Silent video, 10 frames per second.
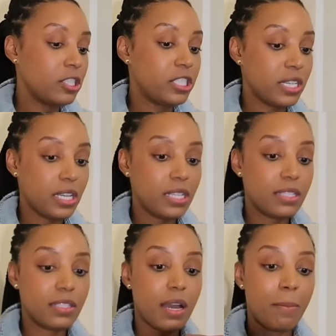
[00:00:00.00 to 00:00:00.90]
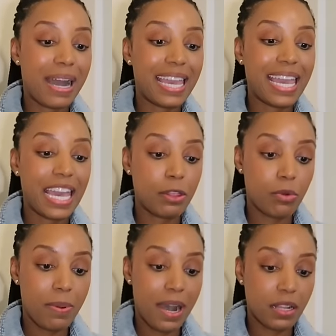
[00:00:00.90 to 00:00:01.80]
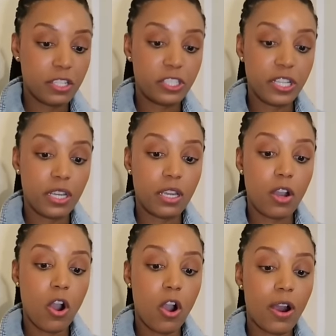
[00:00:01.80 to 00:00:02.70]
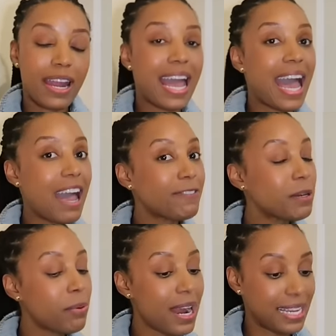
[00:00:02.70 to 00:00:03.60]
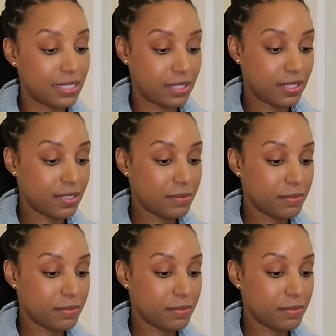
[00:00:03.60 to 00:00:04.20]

jeans by Anthropologie are half the price,